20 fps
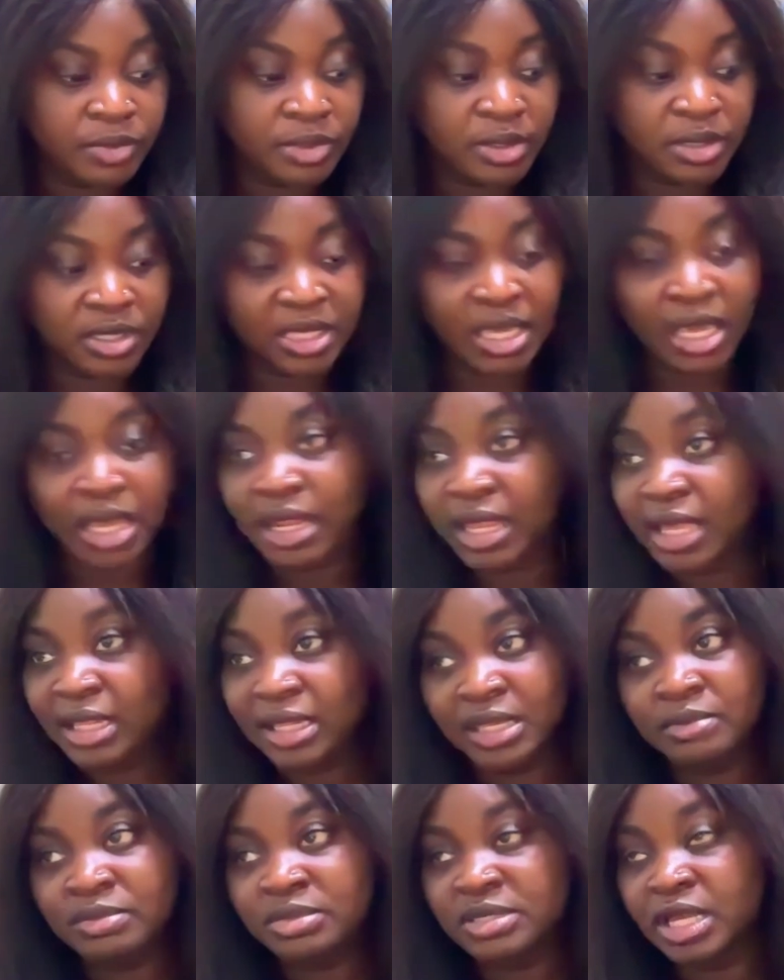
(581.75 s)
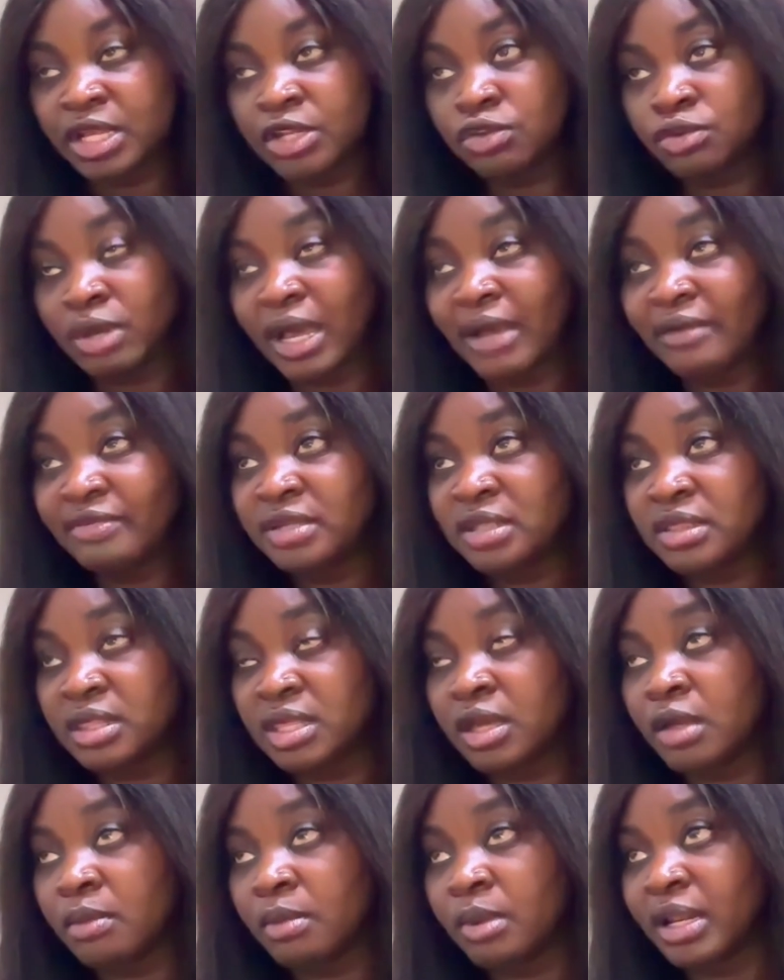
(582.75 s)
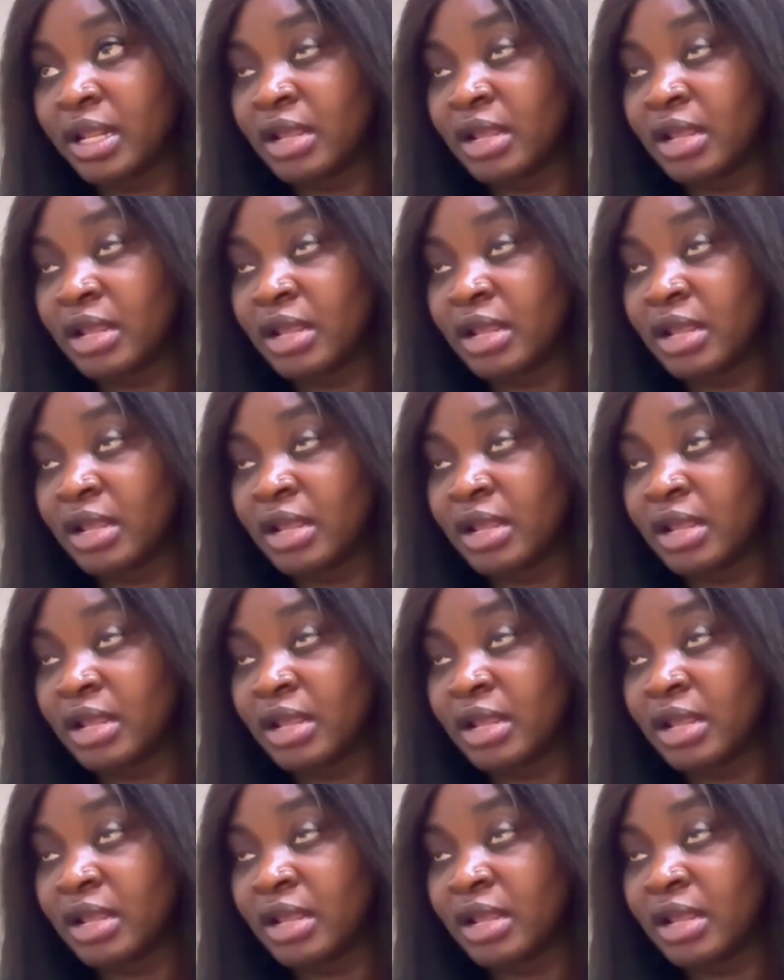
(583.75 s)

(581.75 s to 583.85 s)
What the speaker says: yeah, like Lim said, you have to think about